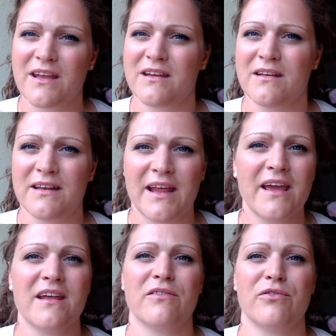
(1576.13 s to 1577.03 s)

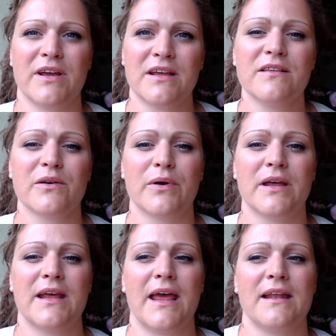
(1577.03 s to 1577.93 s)
negative ring to
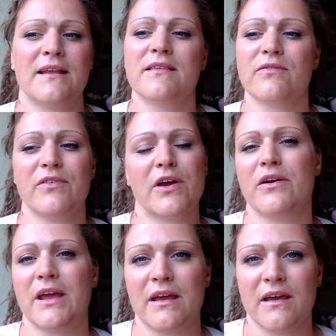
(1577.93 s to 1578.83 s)
it, and it's
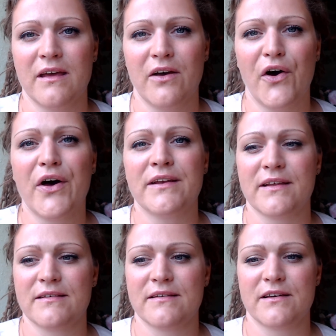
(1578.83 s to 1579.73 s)
very
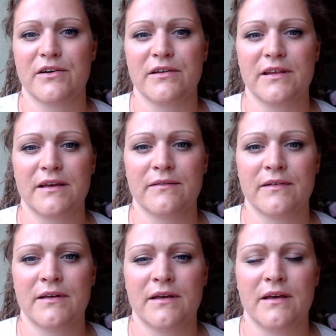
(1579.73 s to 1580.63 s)
unnecessarily.
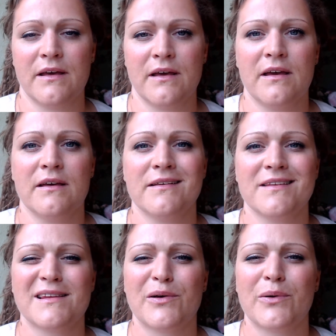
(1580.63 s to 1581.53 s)

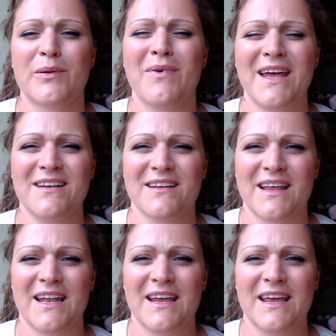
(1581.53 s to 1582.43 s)
So imagine
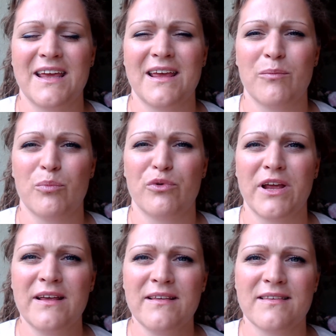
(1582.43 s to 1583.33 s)
that he
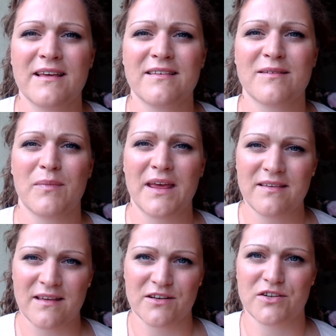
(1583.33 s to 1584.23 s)
brings this
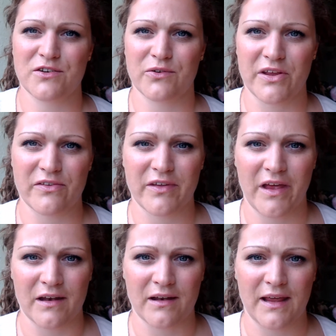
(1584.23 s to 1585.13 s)
message to his
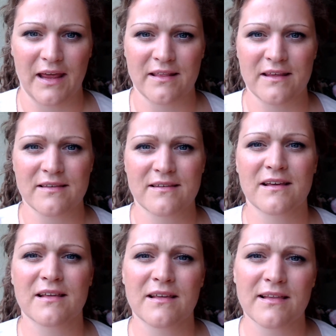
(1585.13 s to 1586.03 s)
son in this
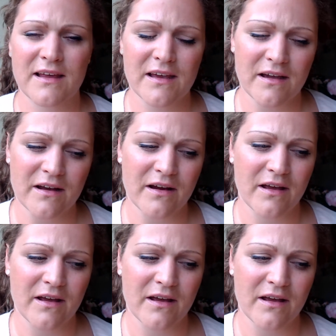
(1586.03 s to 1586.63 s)
clear,